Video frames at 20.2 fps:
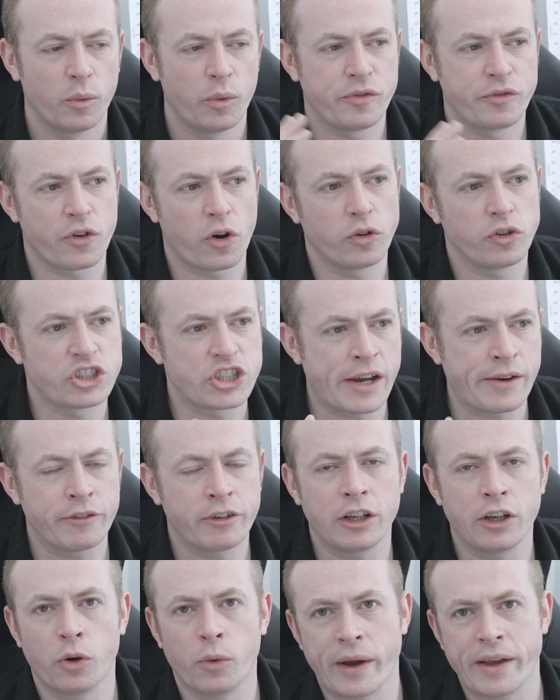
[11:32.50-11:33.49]
We've
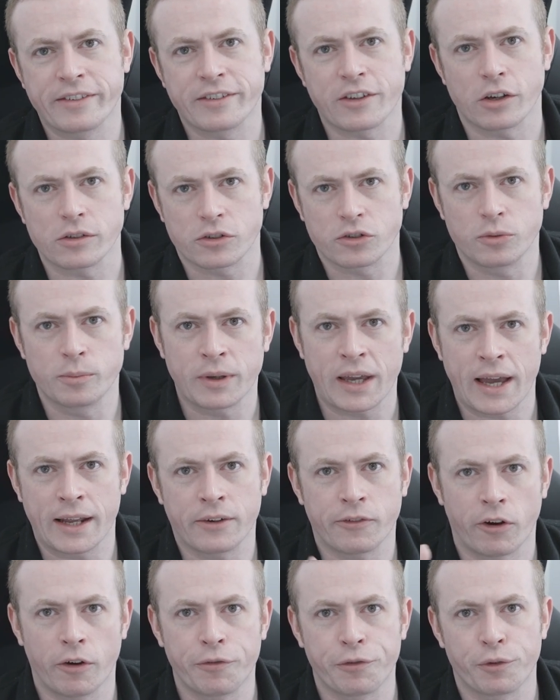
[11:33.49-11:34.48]
generally always got some kind
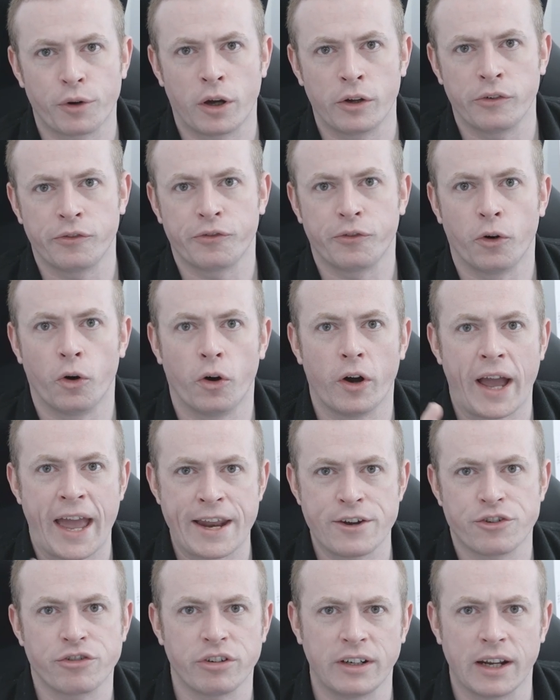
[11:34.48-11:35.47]
of offer on for
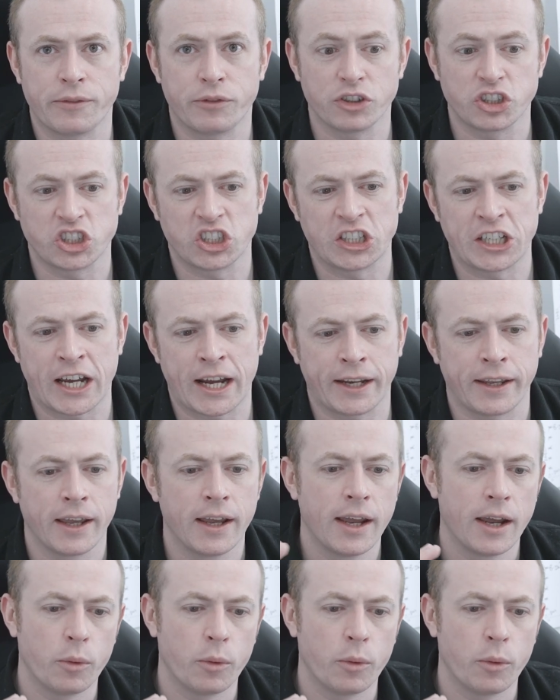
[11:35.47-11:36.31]
entry-level shinai.